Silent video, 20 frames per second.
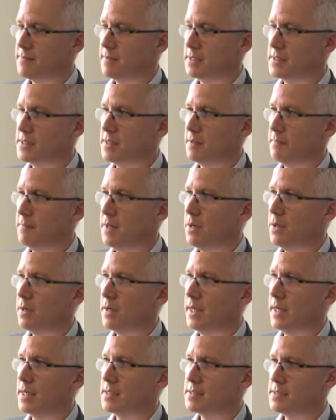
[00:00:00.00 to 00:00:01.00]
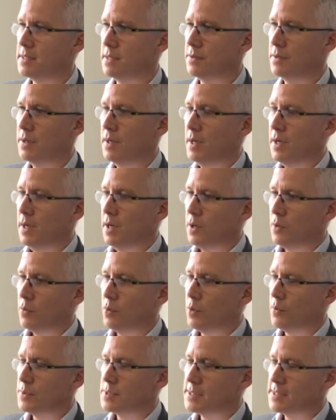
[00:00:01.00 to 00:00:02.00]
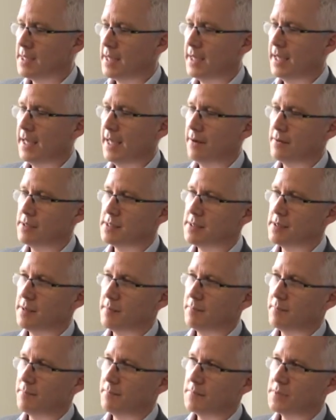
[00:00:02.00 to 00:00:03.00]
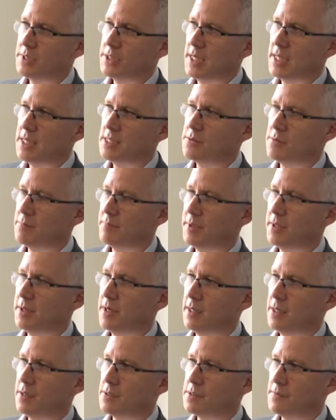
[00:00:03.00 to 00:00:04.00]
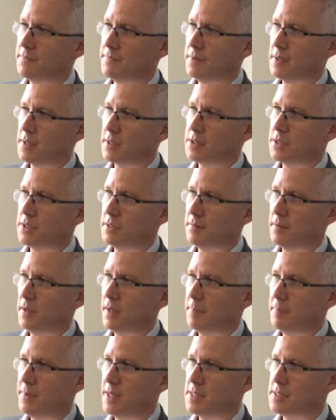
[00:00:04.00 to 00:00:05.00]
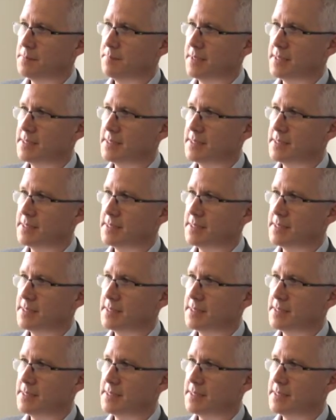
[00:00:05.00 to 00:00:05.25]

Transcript: to the market. So what we're seeing here is that genes with benign loss of function appear to be